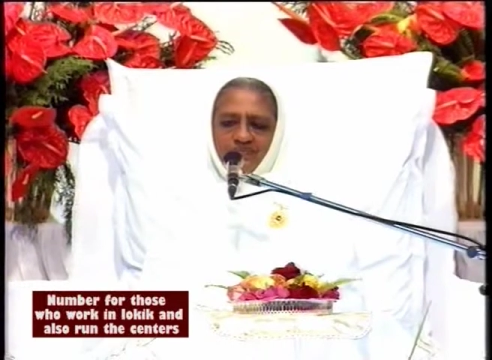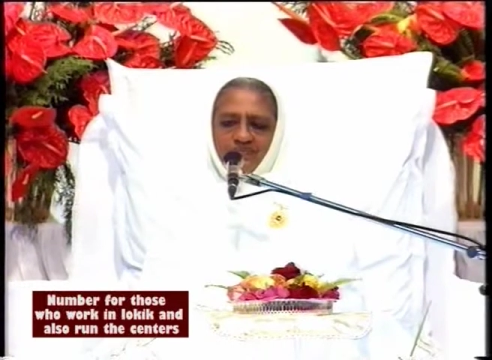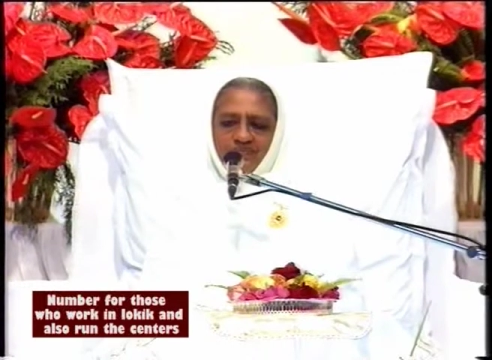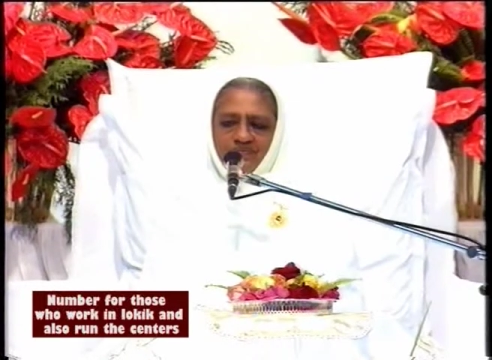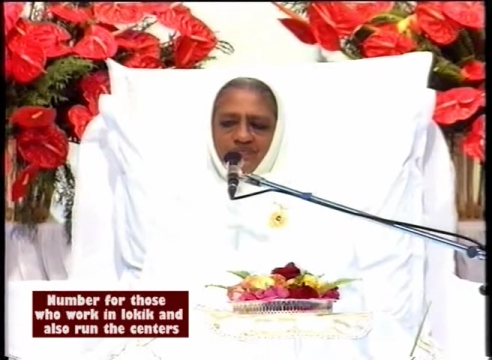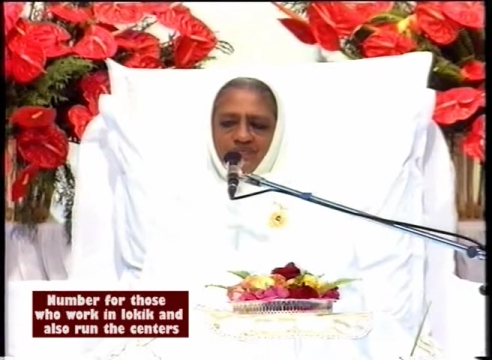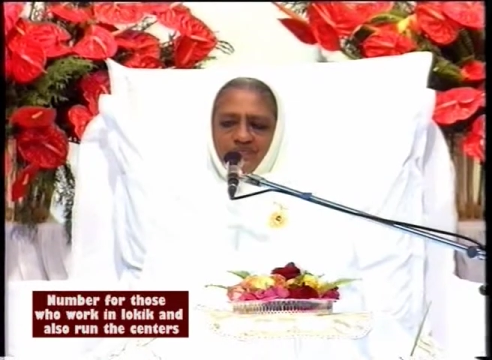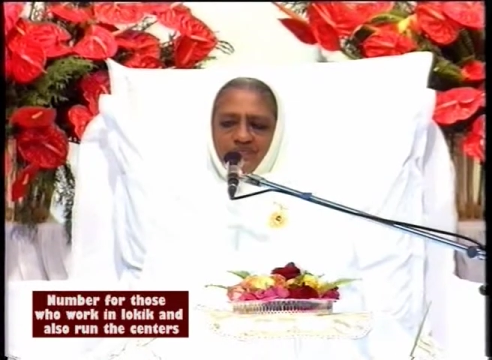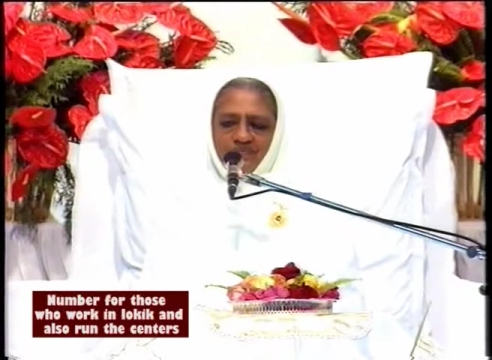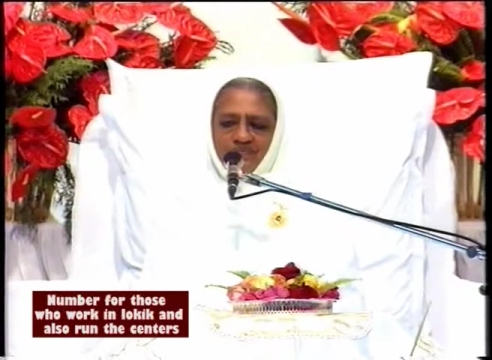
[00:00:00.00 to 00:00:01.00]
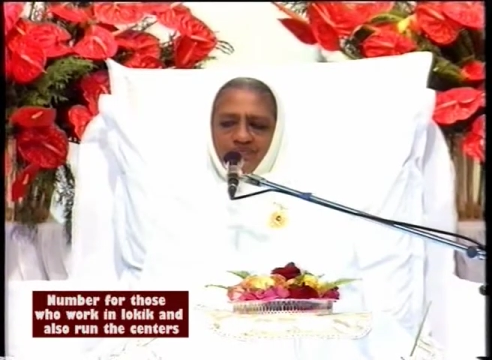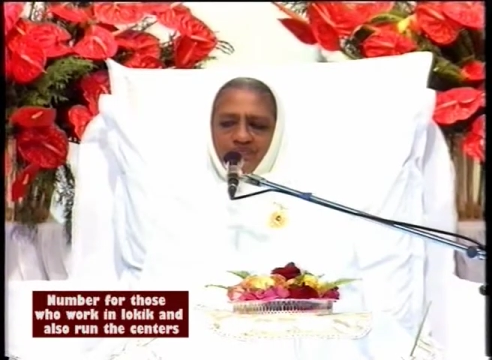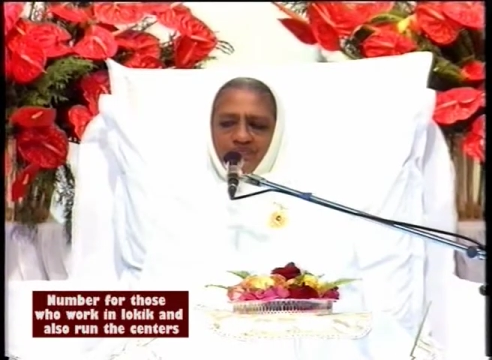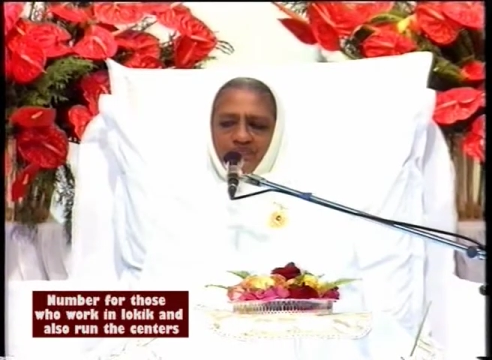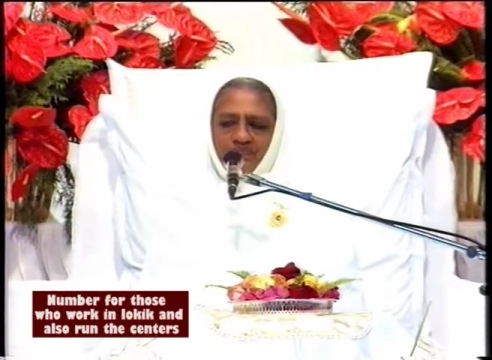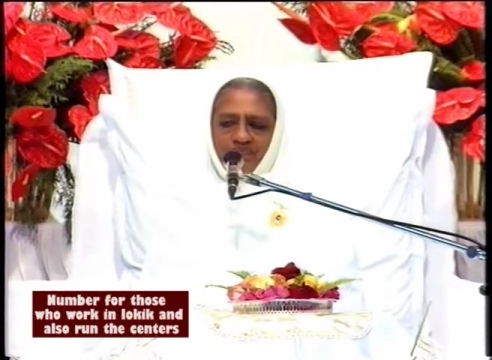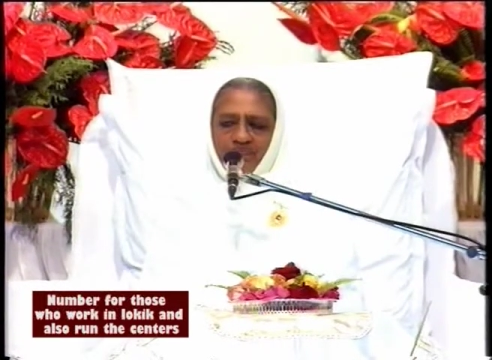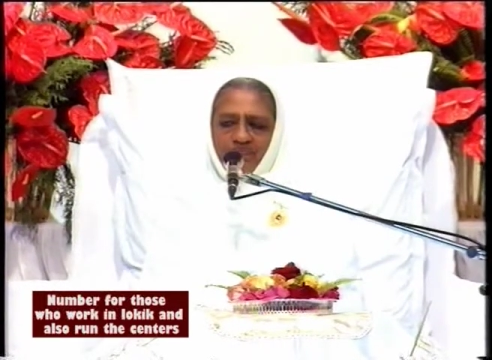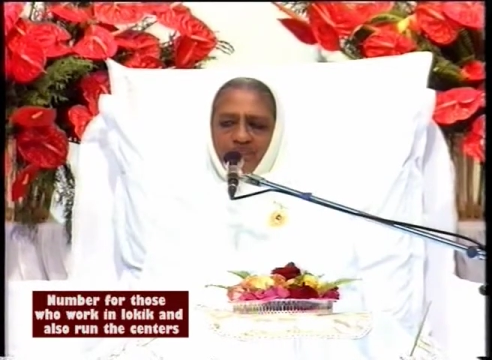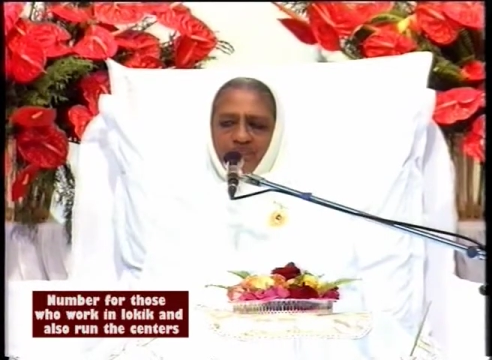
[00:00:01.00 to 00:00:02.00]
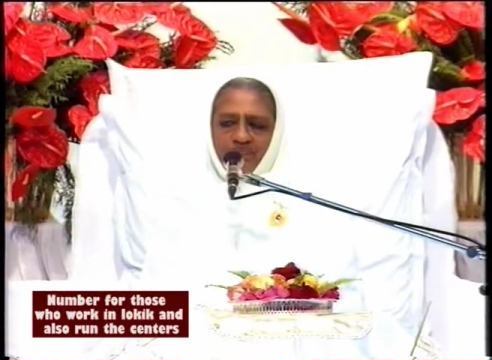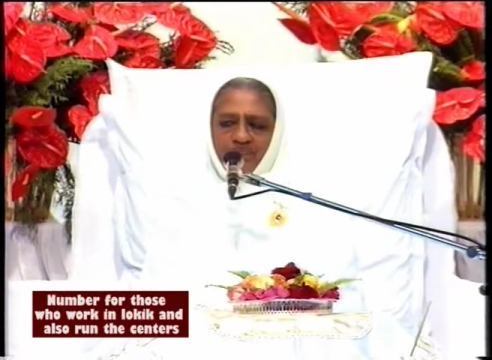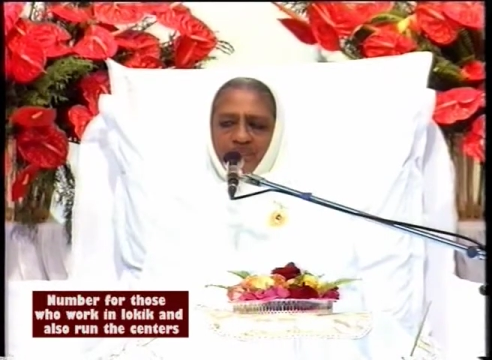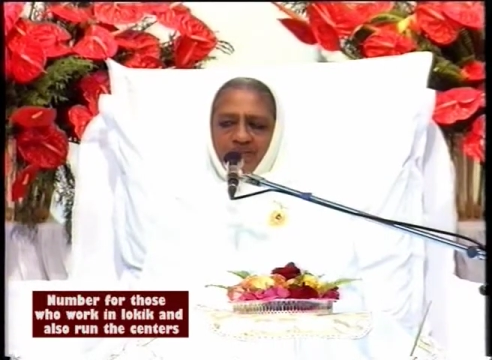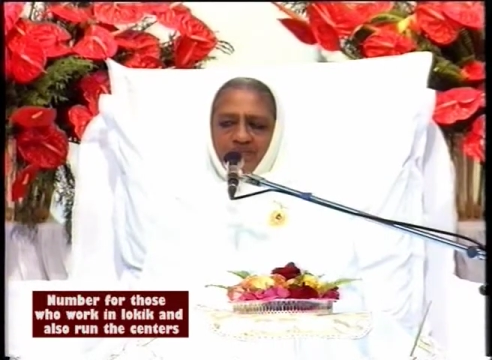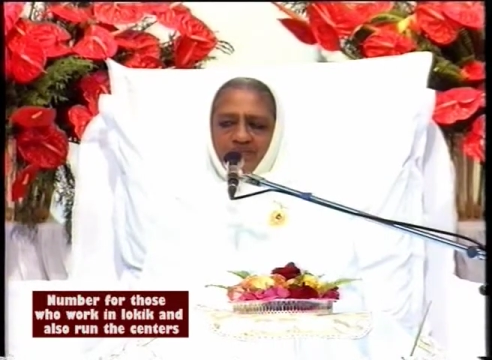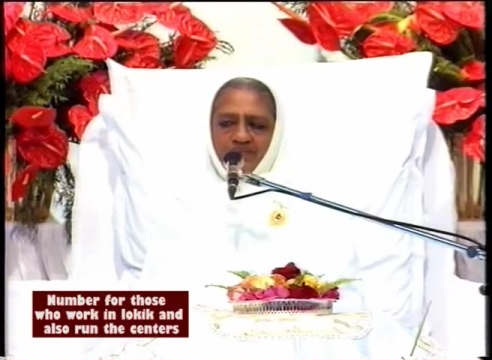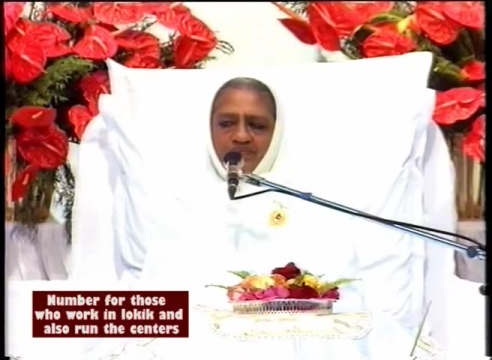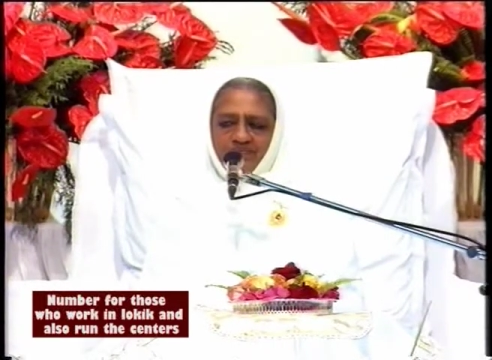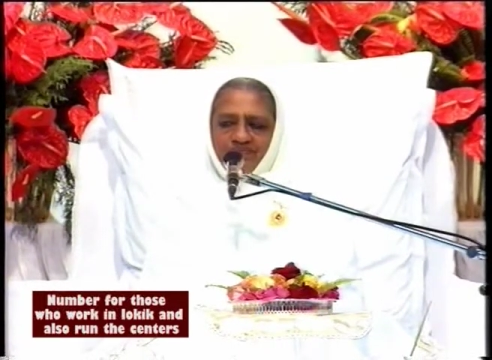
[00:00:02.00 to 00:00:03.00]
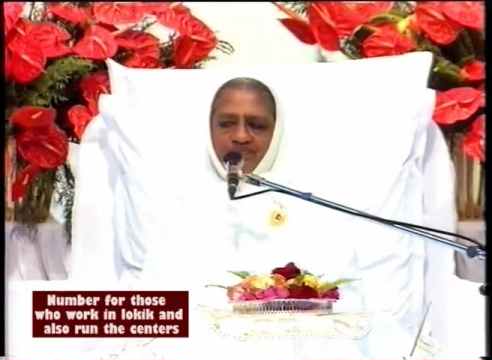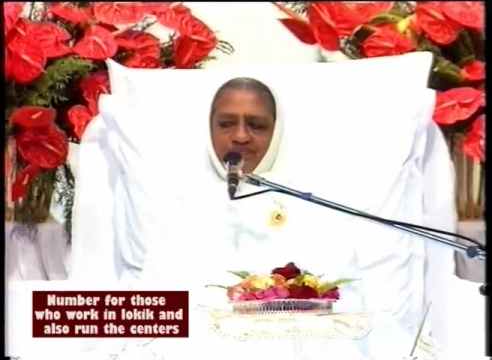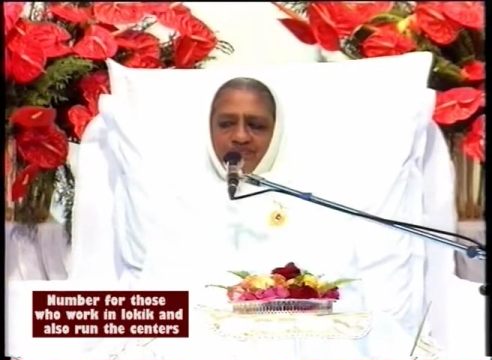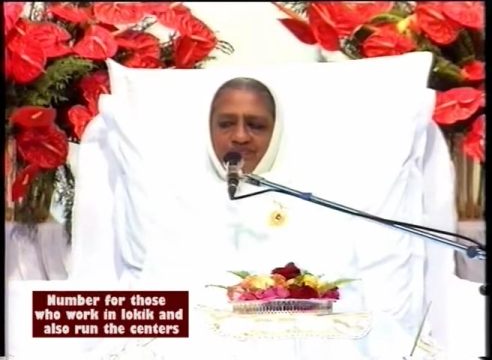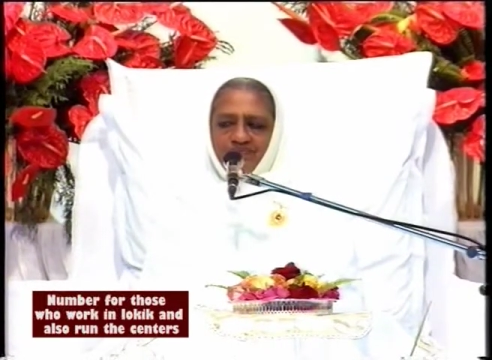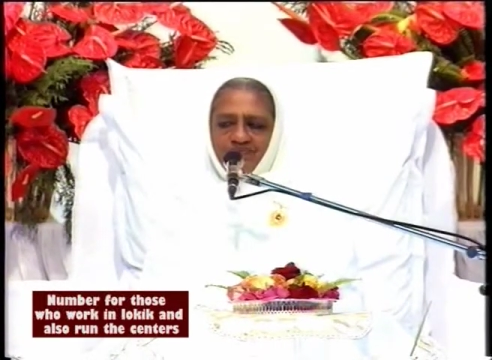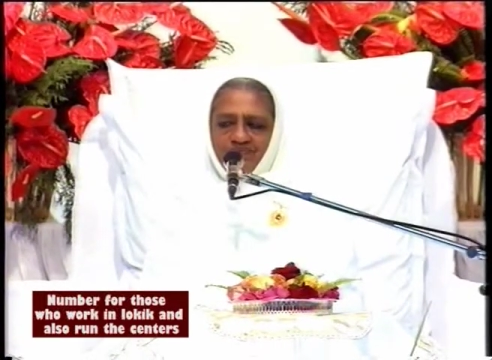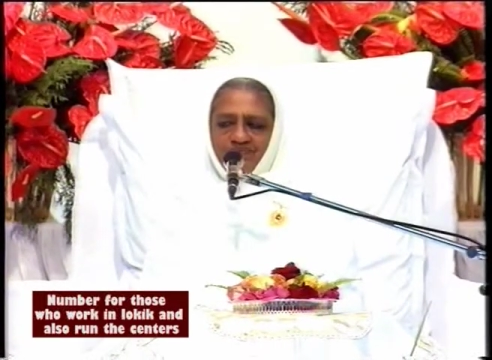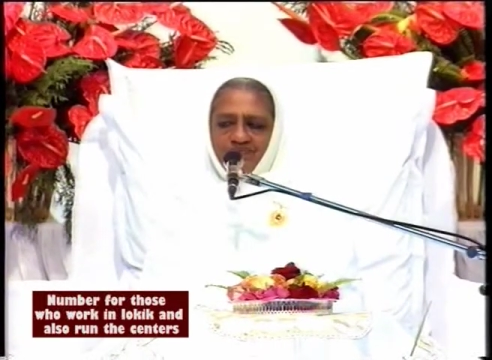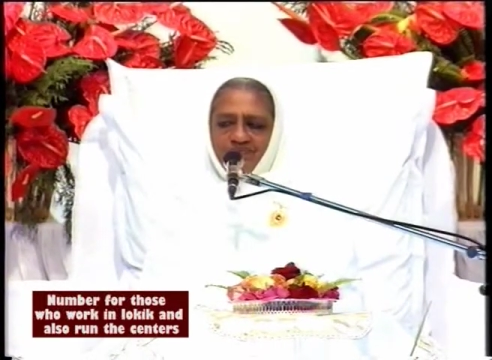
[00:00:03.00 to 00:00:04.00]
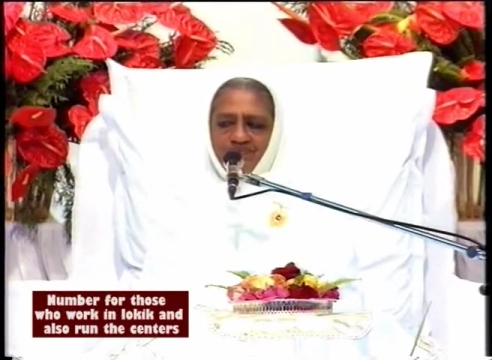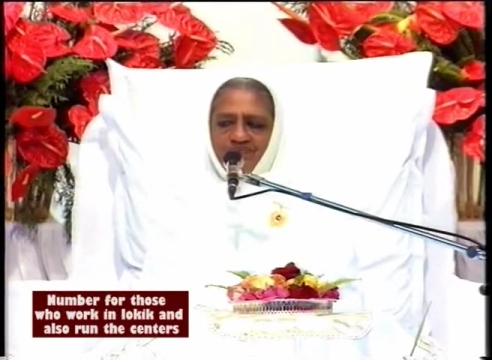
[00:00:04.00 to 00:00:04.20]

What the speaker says: (silence)